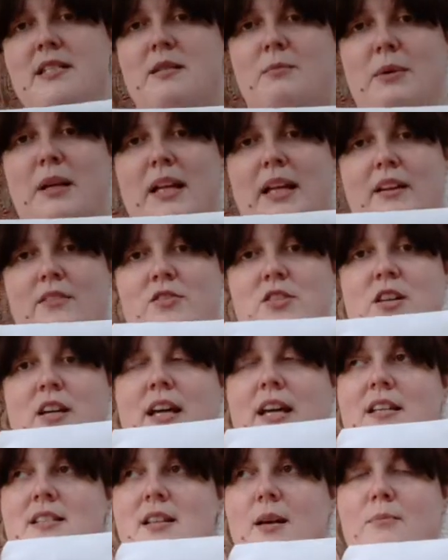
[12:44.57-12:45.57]
some leaves on
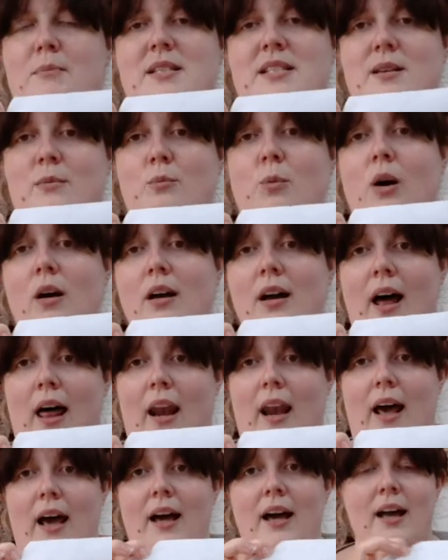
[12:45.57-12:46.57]
here because I'm missing one
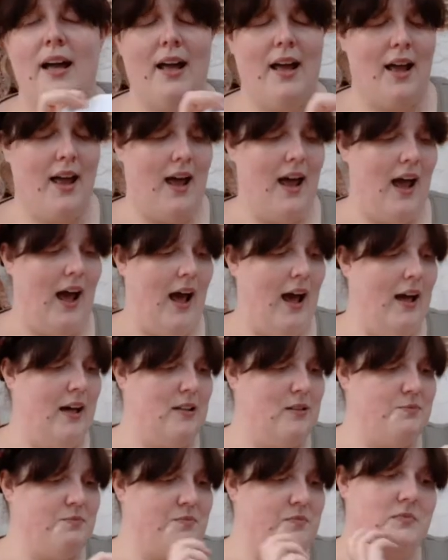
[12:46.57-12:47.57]
colour,
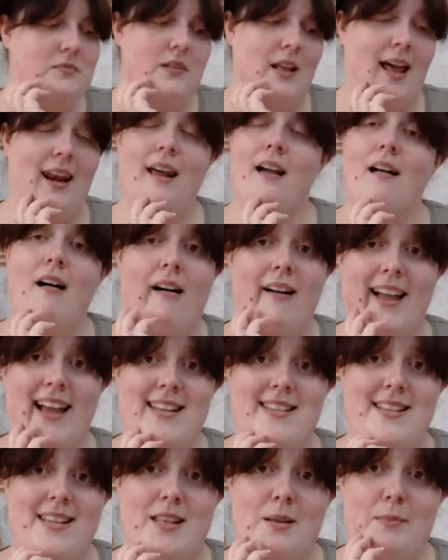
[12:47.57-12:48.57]
and I can't
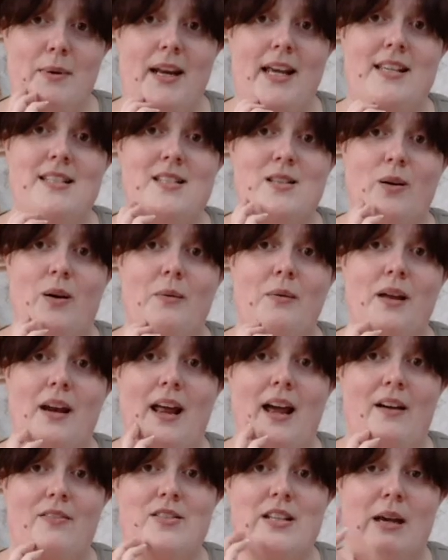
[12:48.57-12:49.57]
get it at the minute, so I'm going
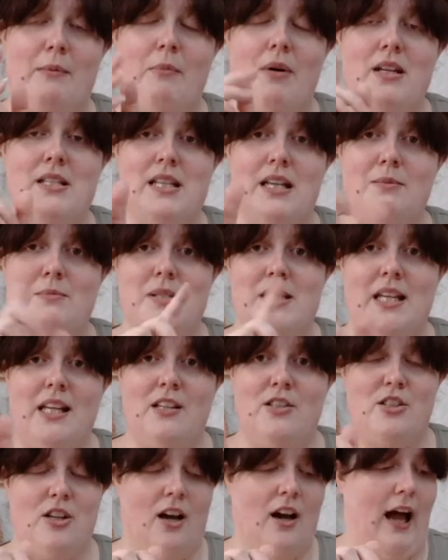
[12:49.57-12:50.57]
to have to get my
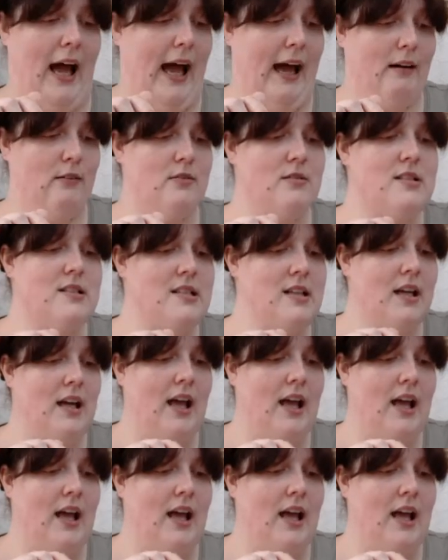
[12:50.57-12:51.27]
DMC chart out